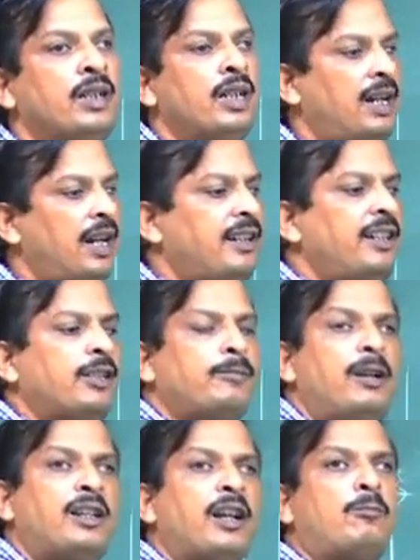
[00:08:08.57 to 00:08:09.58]
Lattice
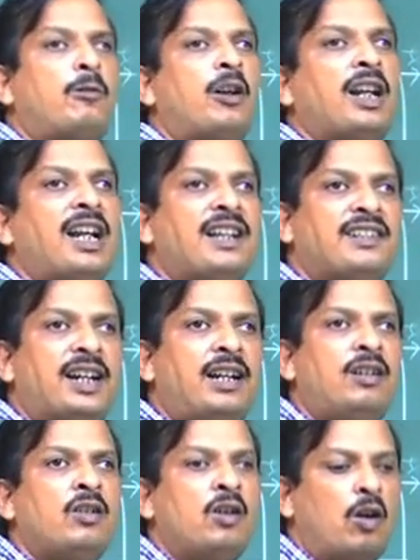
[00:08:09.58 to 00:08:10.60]
filter for AZ
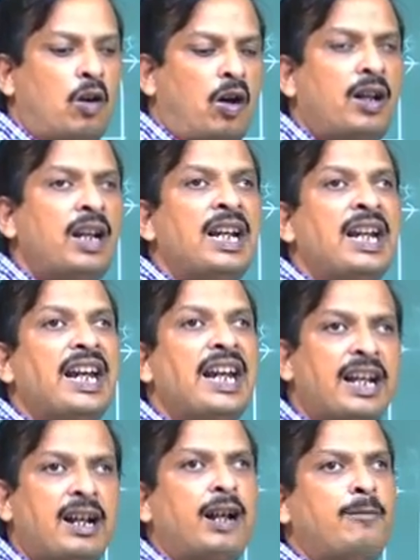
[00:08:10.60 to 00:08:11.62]
or
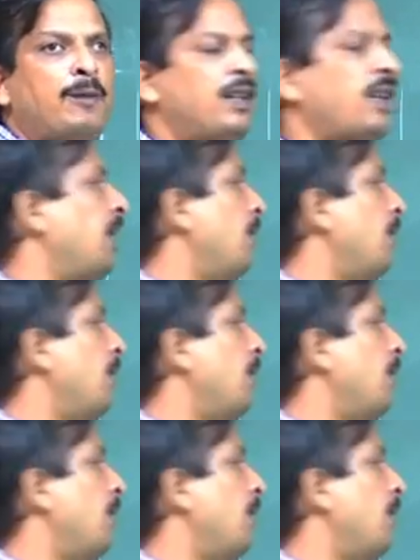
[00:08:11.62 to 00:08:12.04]
error filter